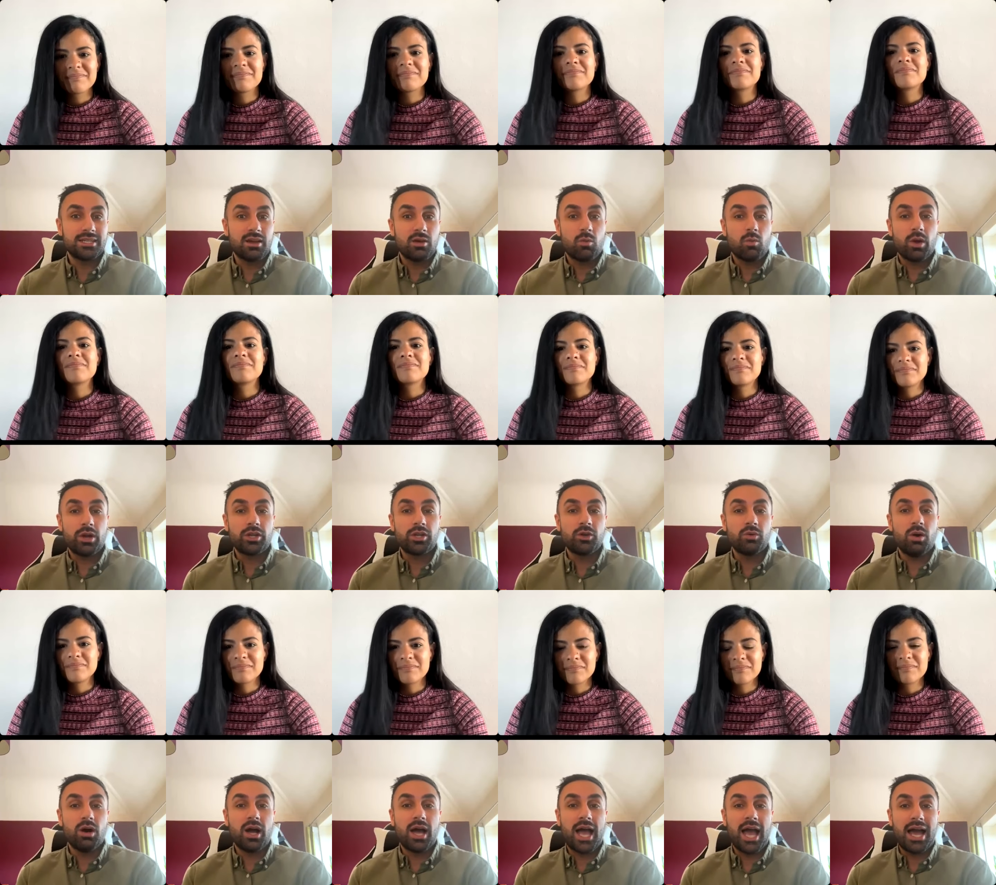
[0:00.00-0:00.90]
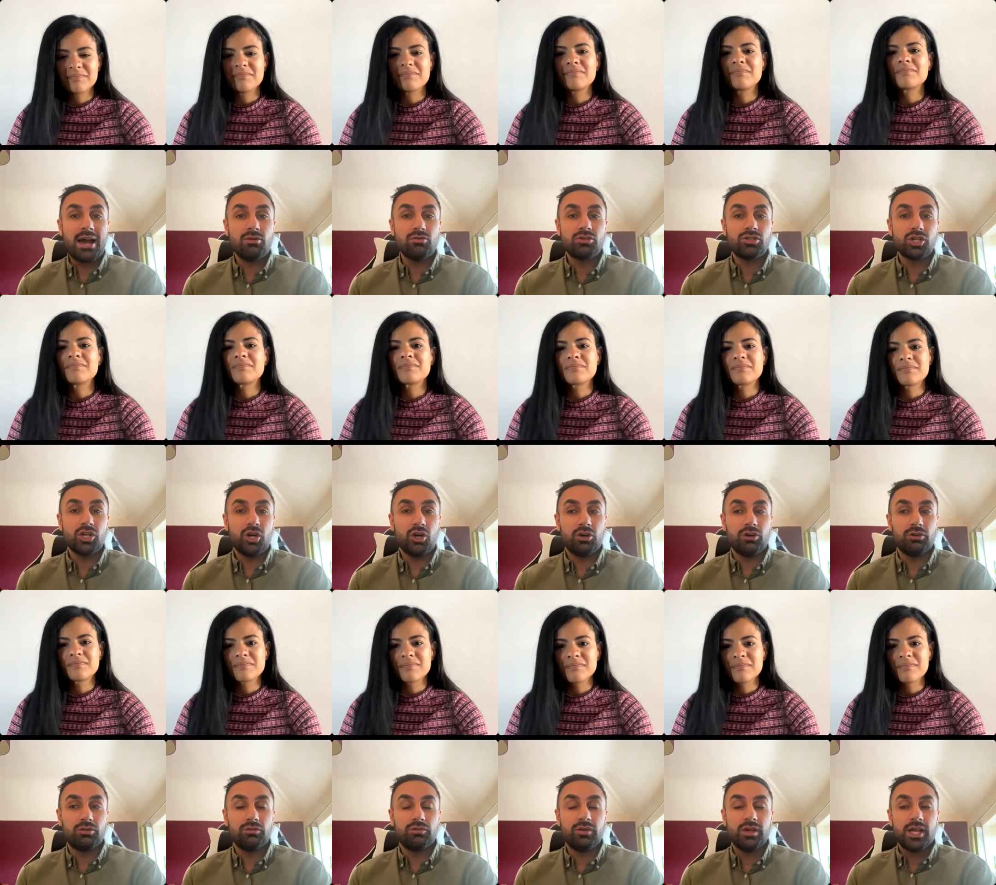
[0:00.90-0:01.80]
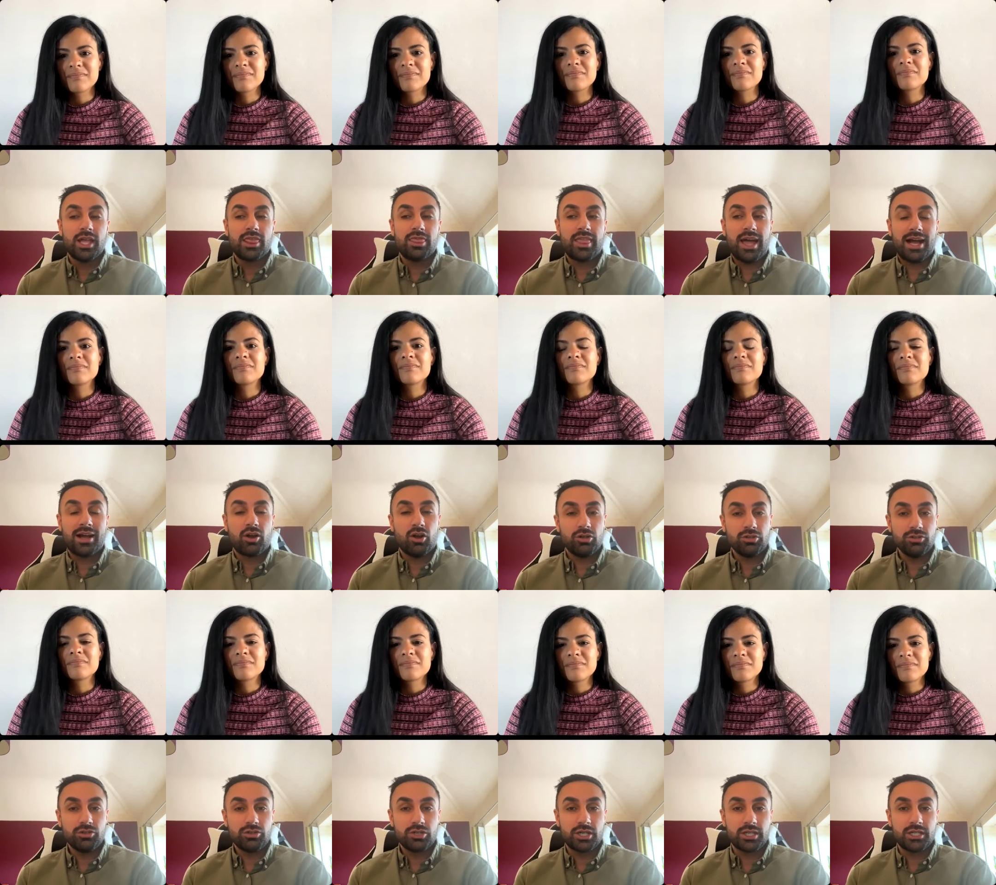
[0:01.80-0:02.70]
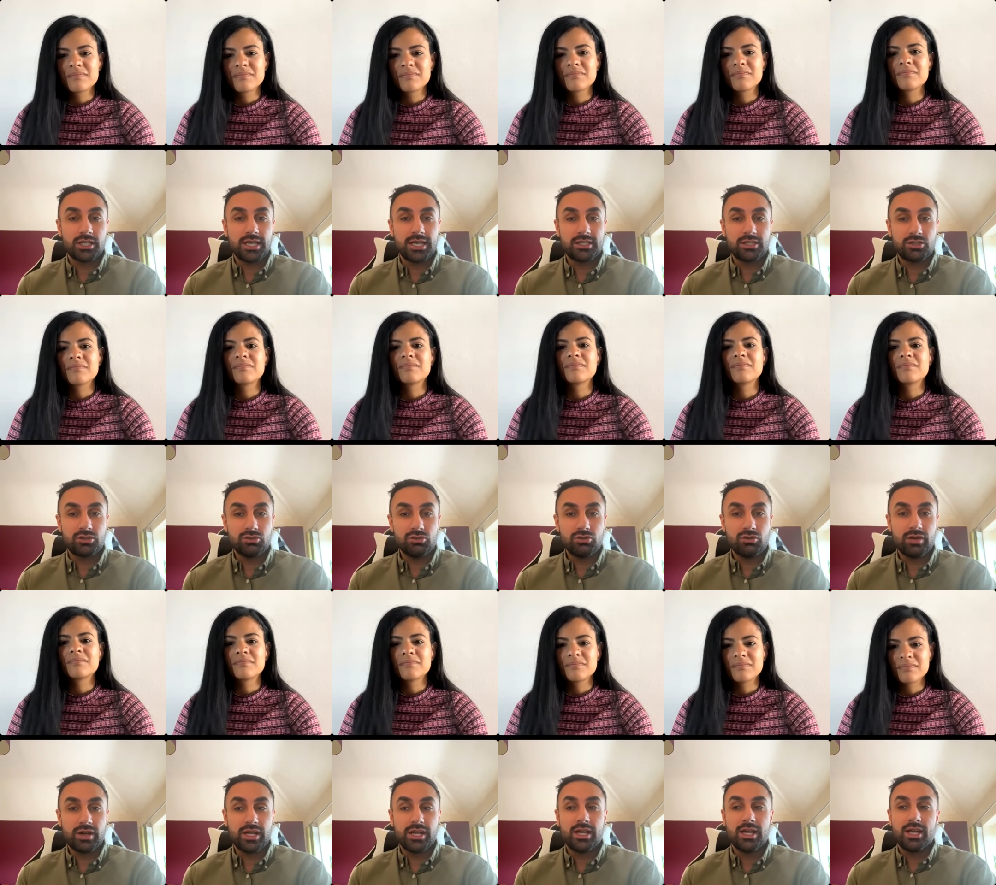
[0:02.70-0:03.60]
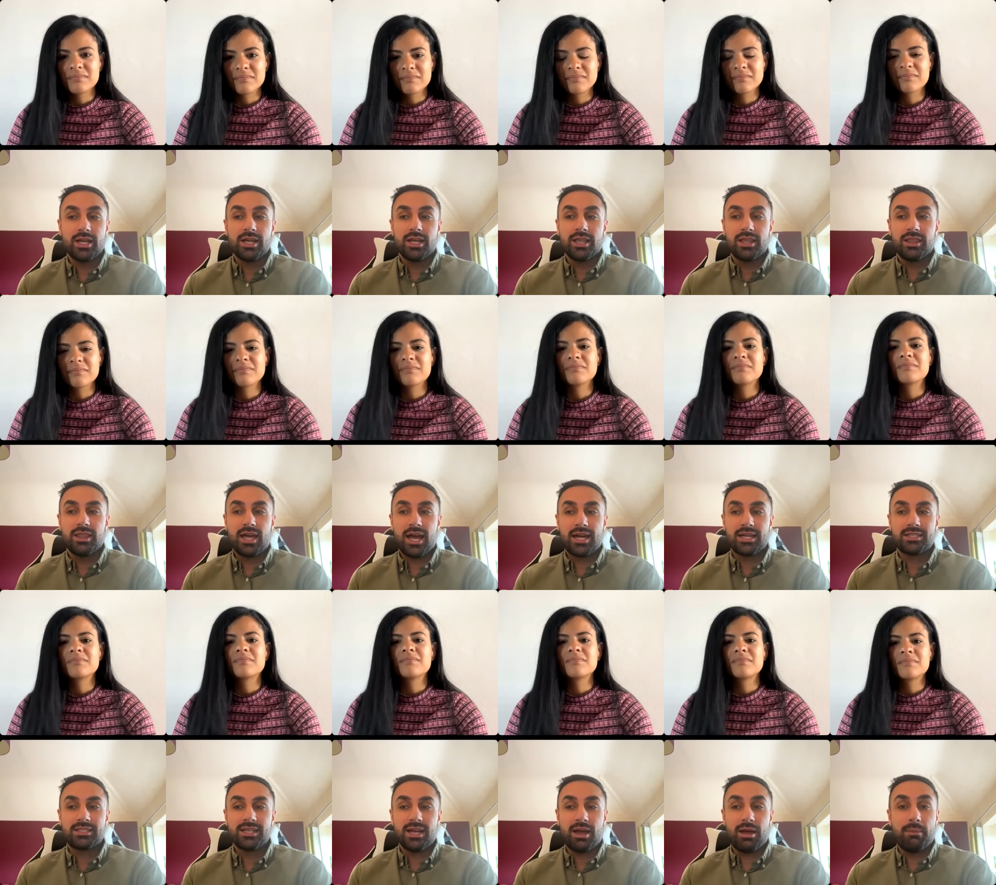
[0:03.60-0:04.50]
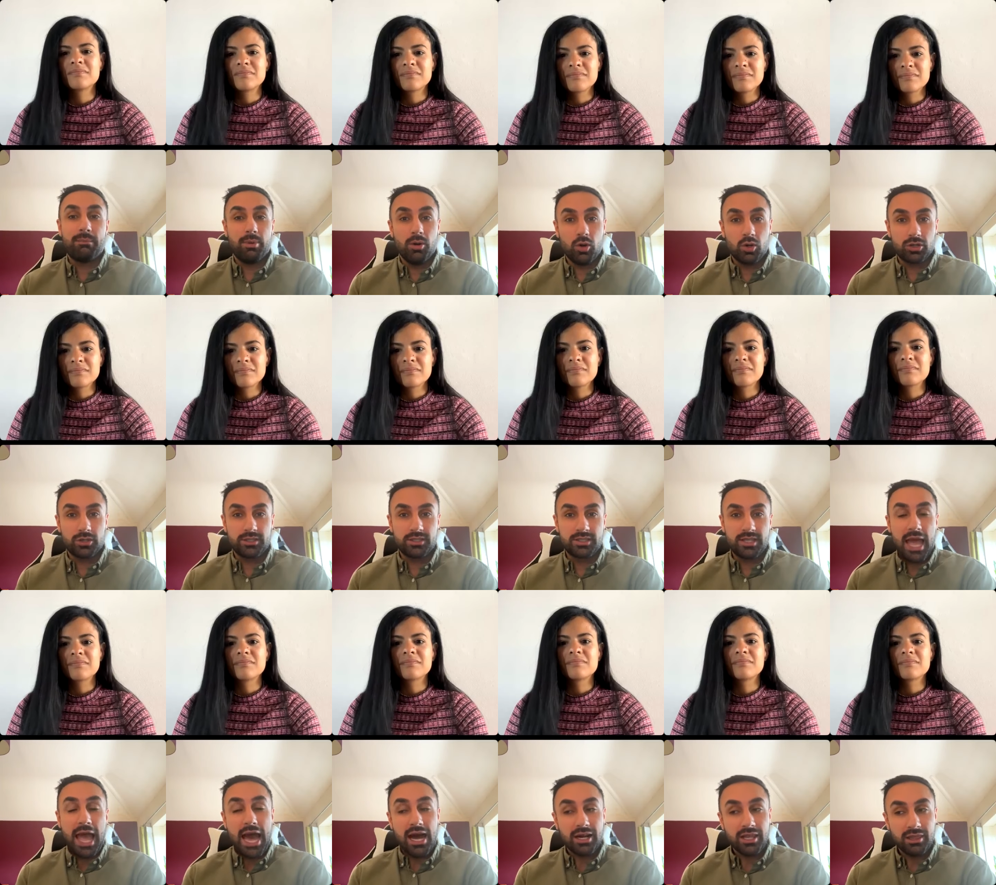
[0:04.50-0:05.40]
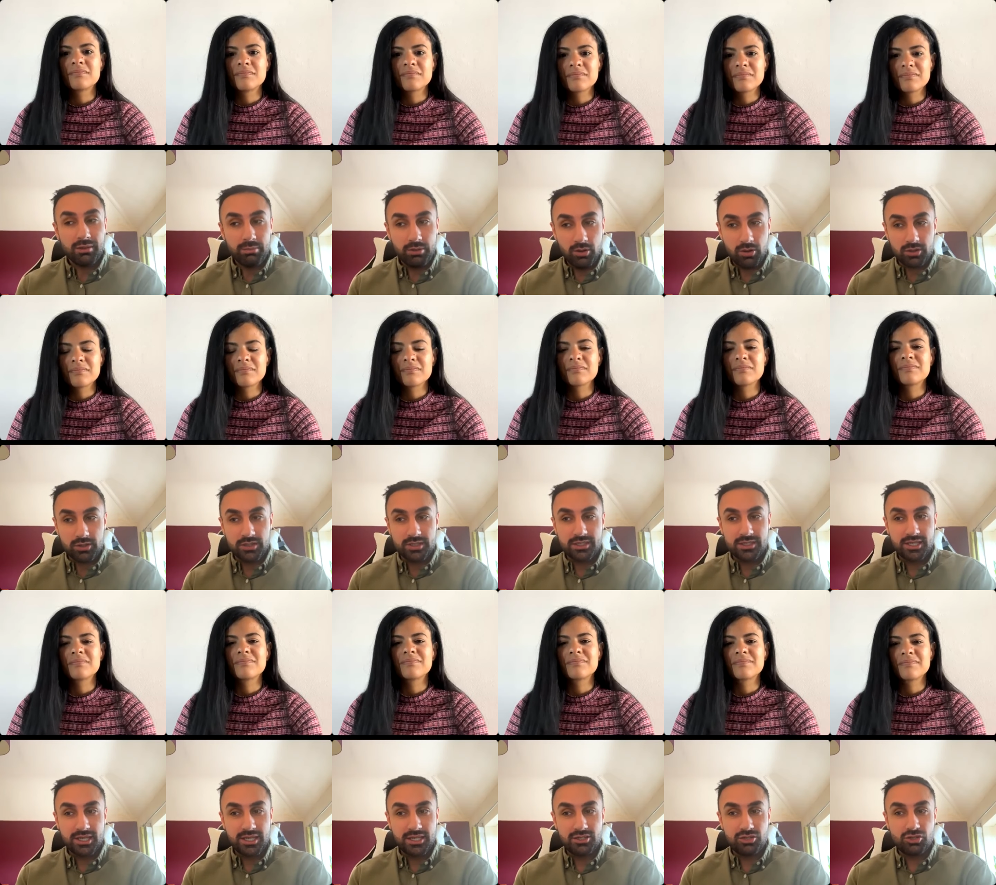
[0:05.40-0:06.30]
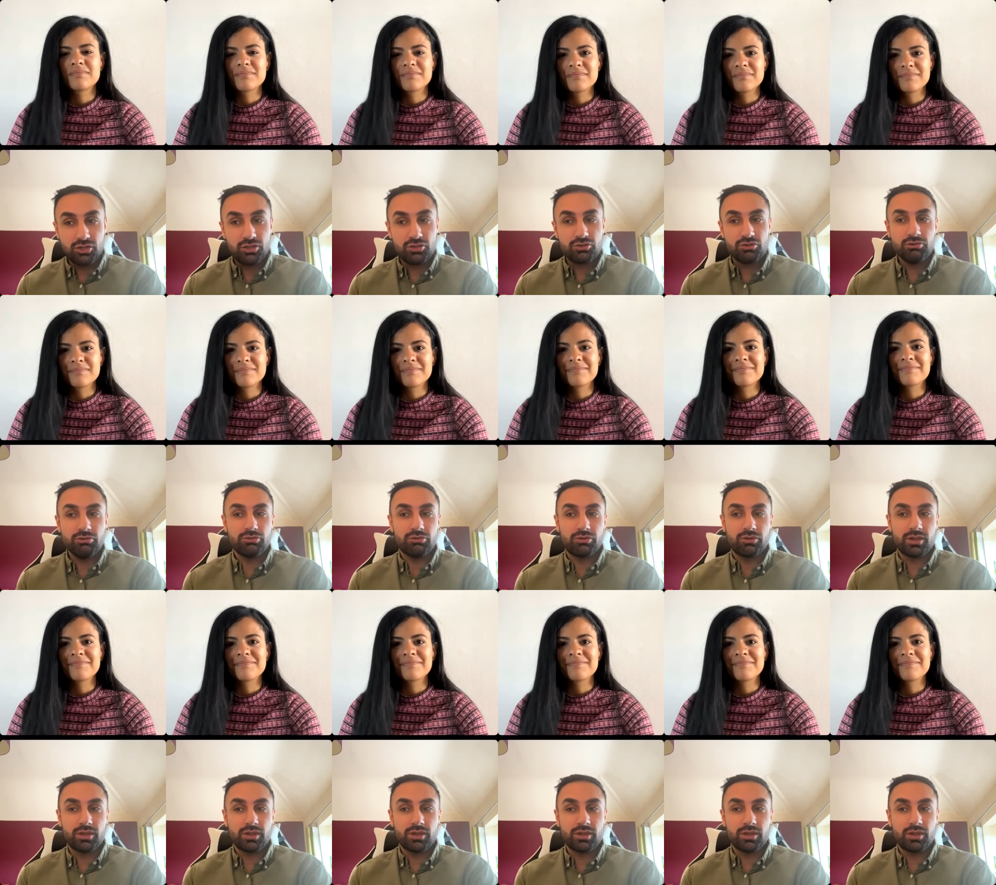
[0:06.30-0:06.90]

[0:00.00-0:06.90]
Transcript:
Speaker 1: When you are out of that construct, that story, that uh, box, out of the box into the truth.